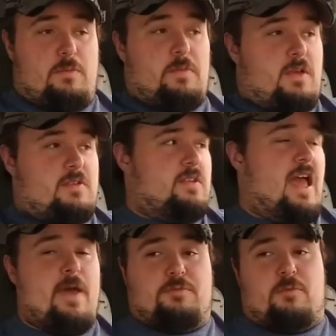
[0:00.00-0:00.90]
because the
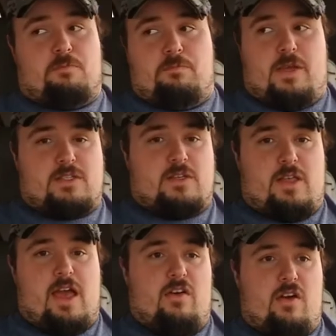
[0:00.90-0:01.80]
apps are
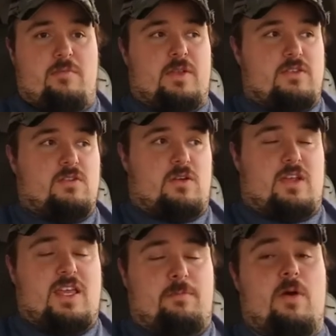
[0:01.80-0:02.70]
basically how I've been starting
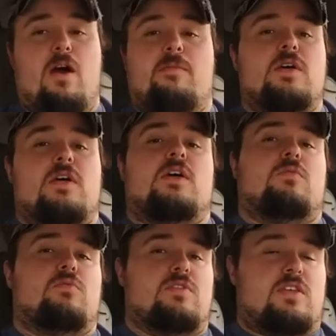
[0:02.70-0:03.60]
to keep up
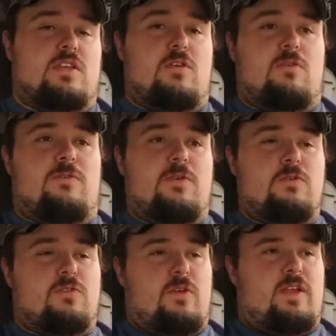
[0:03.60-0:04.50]
with the new
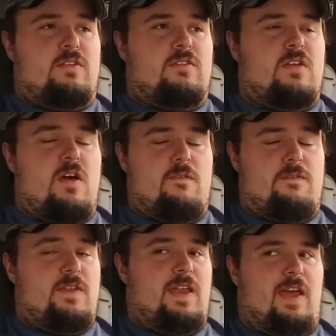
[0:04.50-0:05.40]
food trends
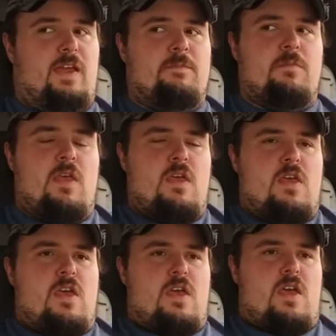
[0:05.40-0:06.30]
of the day.
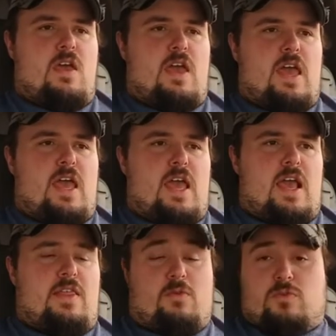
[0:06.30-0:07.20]

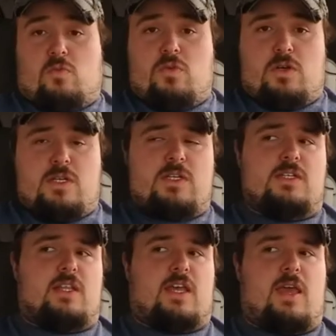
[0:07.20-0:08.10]
And there was one
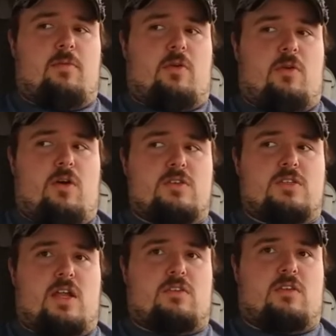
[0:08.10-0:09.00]
that came across,
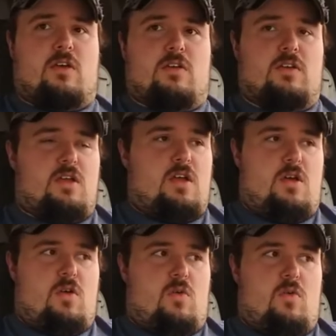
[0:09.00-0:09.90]
and I was like,
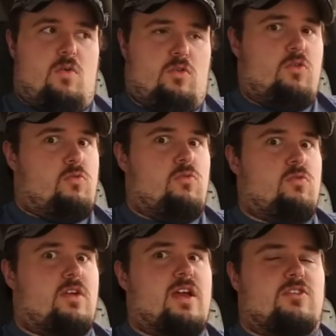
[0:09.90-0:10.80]

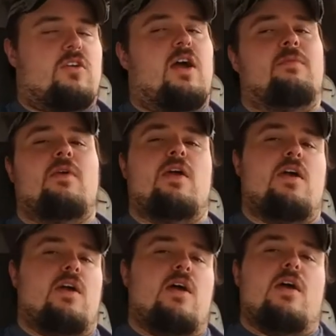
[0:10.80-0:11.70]
gotta try it.
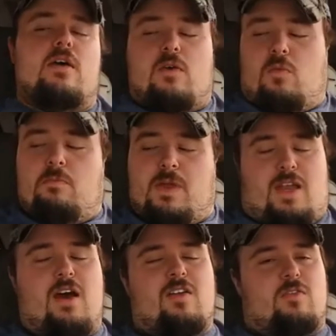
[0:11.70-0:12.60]

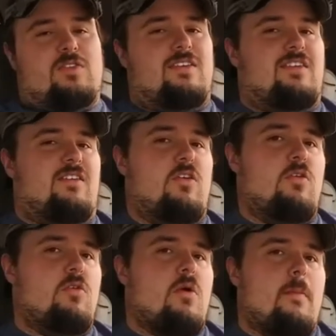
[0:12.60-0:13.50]
McDonald's has a
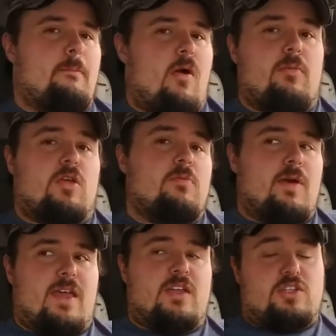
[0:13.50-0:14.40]
new barbecue
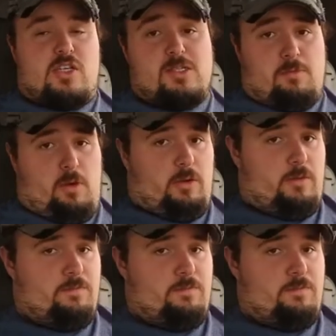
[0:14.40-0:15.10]
bacon cheeseburger.